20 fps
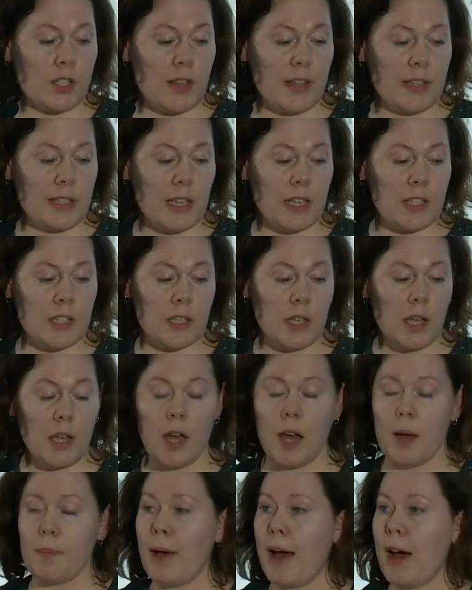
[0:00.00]
So this is
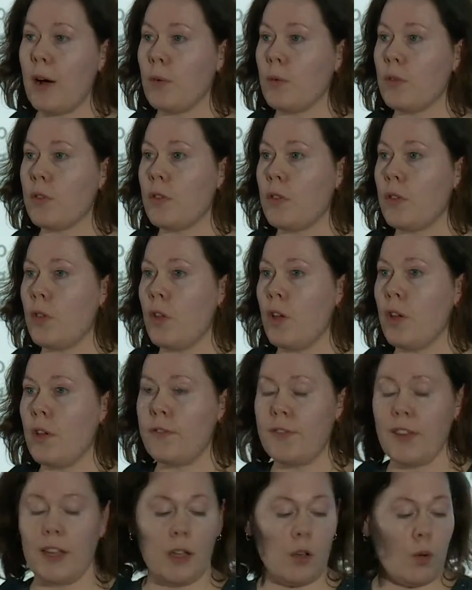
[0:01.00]
about the
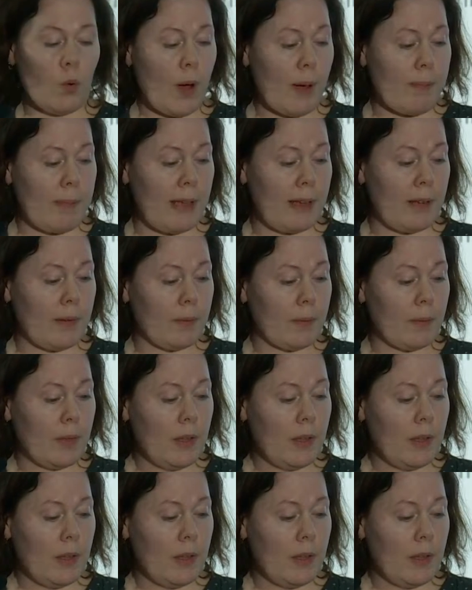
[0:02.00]
finger webbing.